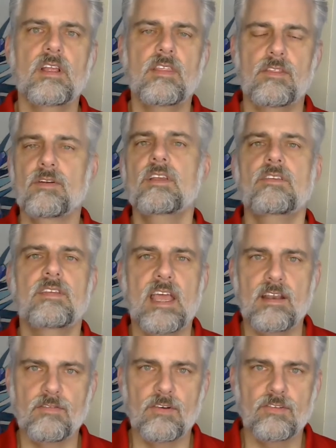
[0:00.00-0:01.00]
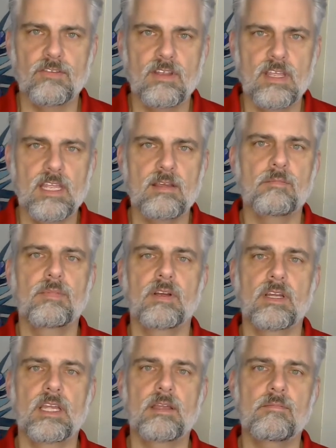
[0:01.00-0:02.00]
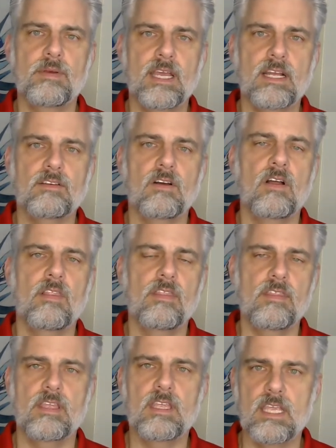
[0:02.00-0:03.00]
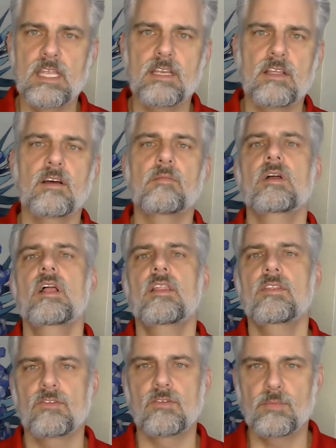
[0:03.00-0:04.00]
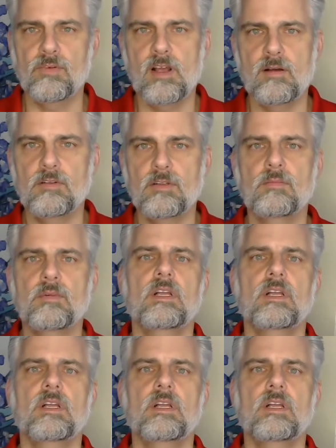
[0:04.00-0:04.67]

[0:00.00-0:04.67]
there is adverse impact on the income, there's a problem.